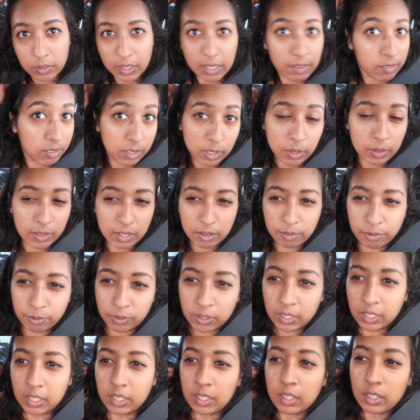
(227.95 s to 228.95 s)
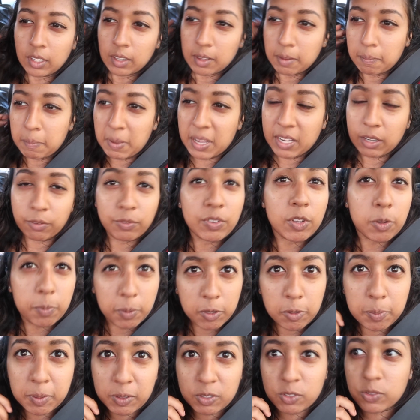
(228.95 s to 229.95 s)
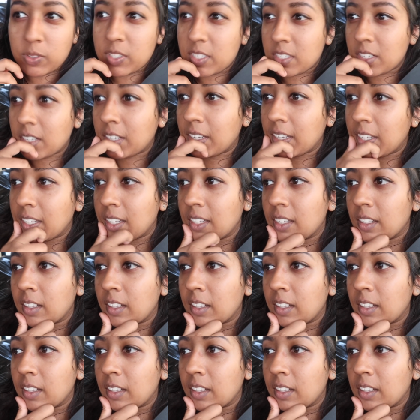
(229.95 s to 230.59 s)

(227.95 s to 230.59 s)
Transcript: Even though they've made a few boo-boos recently,